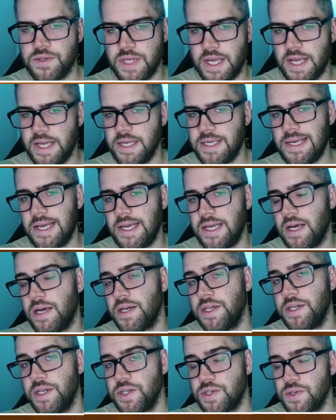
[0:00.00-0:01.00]
aka
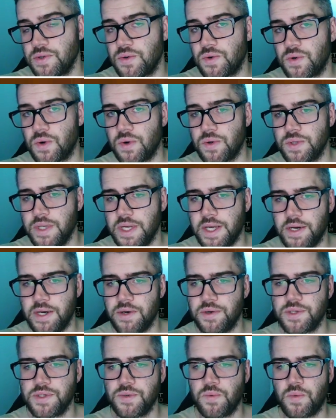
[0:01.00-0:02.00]
initial gold
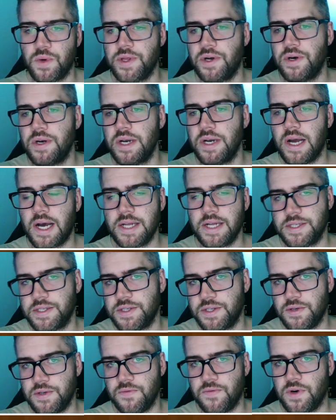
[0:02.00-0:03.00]
heroes, where they're not
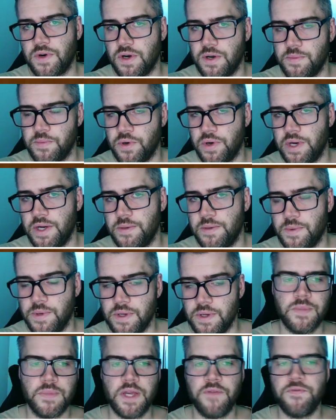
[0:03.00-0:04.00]
silver
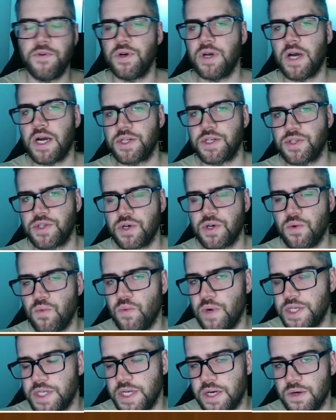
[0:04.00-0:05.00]
upgradable. If you're not sure
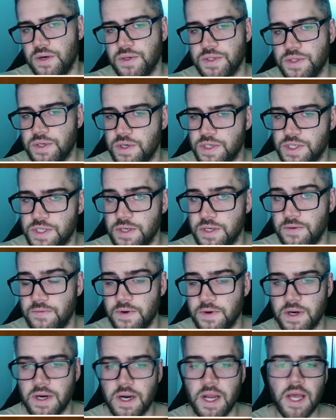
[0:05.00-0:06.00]
which heroes are
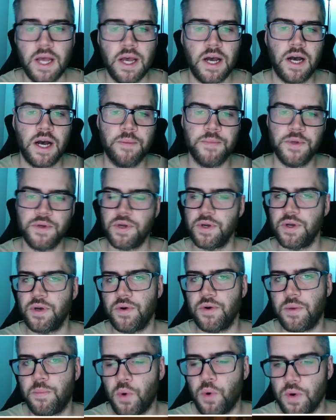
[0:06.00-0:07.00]
silver, you can
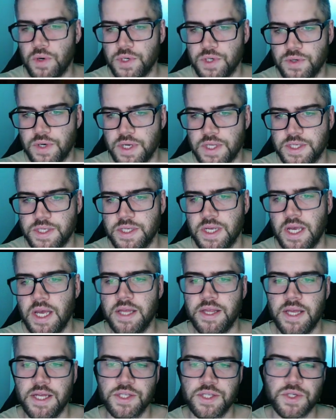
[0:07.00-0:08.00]
go to portraits,
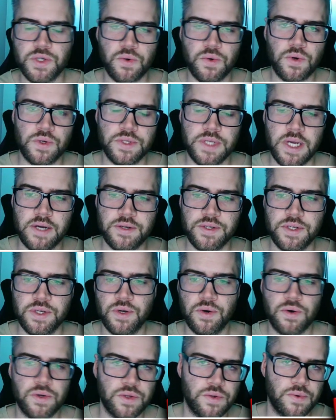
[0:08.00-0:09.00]
then scroll down to
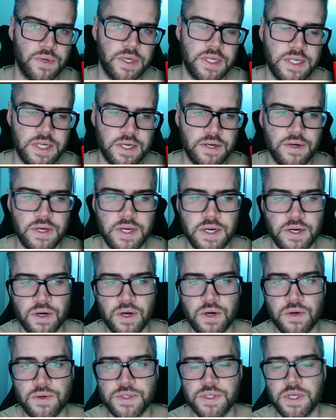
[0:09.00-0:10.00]
gold 3 tier heroes.